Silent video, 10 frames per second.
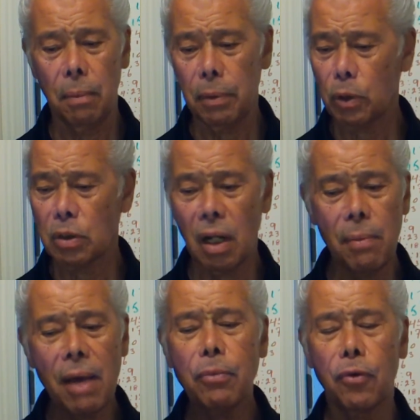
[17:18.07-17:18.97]
Because
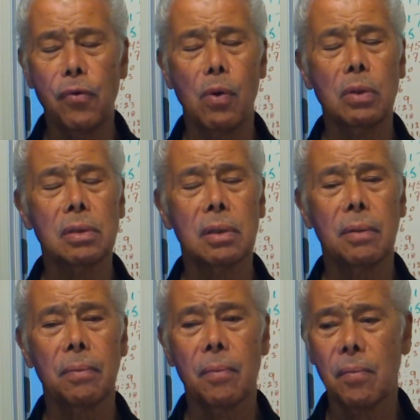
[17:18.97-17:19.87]
remember, folks,
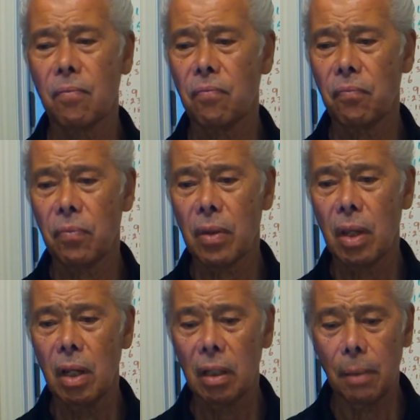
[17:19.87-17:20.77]

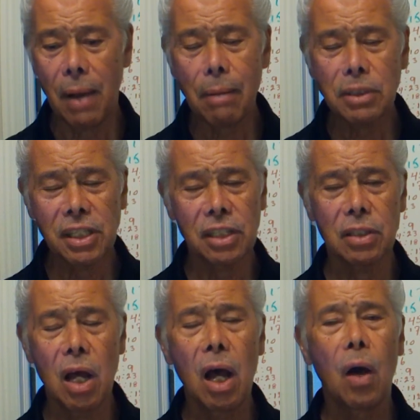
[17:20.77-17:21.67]
the Bible says,
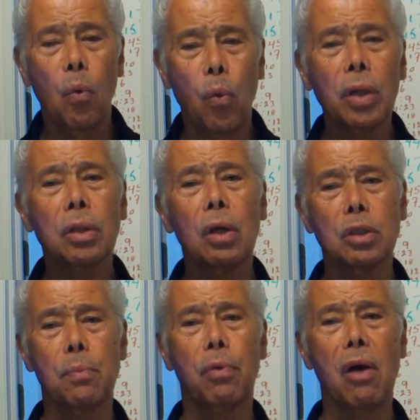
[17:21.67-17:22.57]
what does
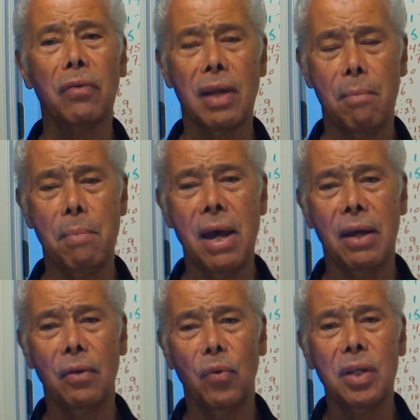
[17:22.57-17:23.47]
it profit a
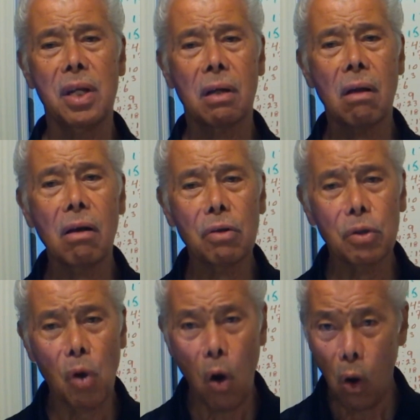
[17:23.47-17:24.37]
man when he conquers
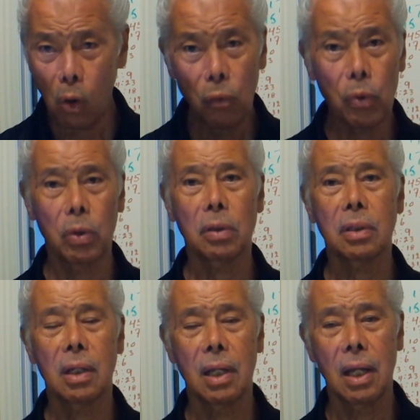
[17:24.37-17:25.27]
the whole world
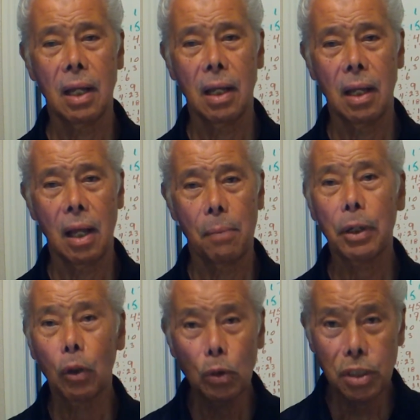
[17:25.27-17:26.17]

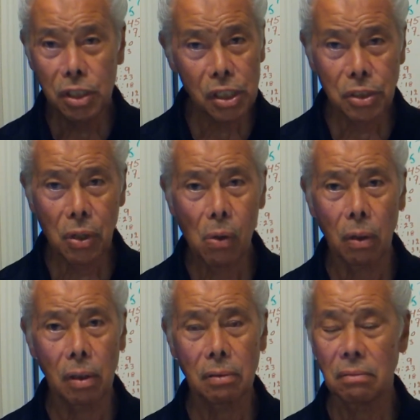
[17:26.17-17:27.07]
but loses his soul?
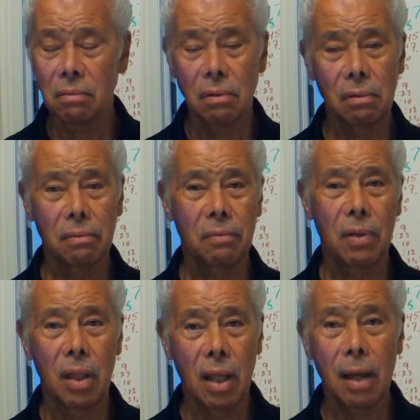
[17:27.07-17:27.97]

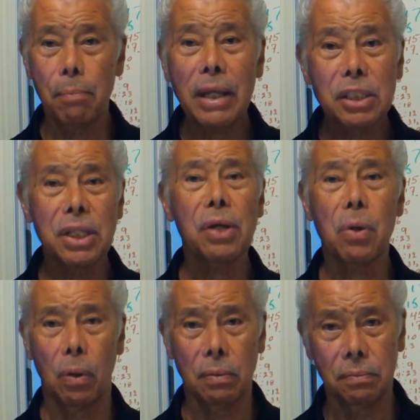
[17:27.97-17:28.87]
A big zero.